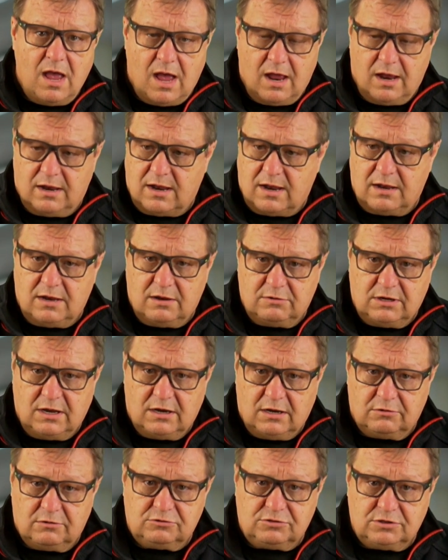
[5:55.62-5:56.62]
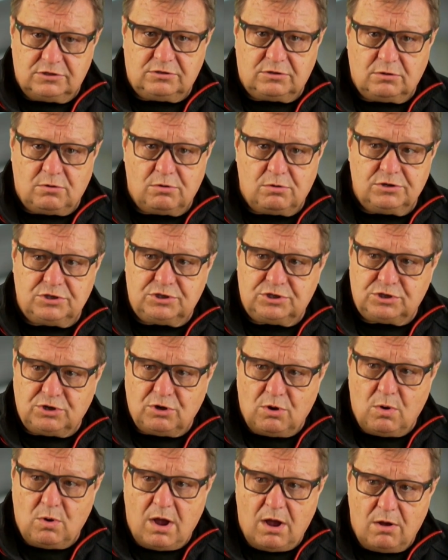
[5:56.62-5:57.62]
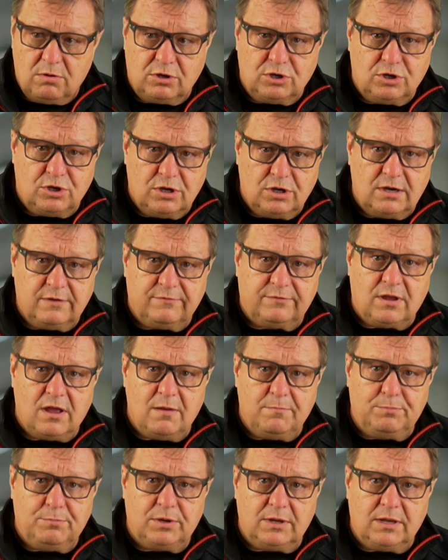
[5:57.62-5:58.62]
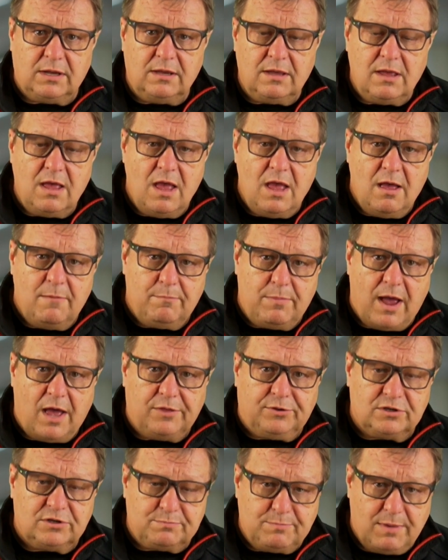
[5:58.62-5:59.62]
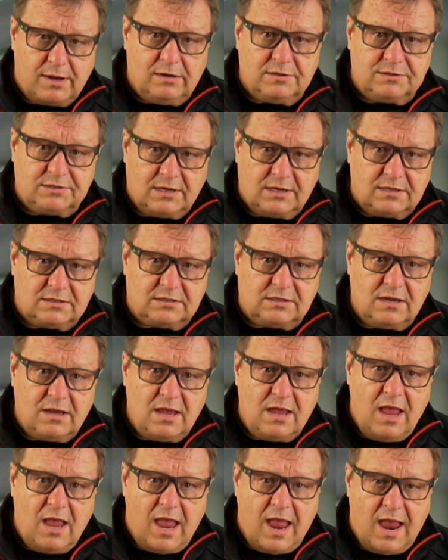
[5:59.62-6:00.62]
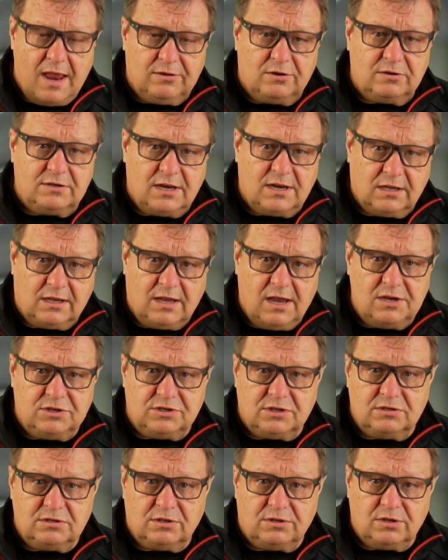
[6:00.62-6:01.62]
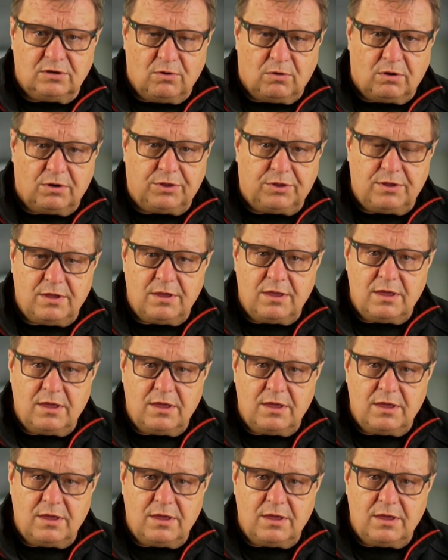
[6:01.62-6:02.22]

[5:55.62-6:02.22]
and I, it'll just to go to show how good of company Bathurst Metals is and their dedication to the North.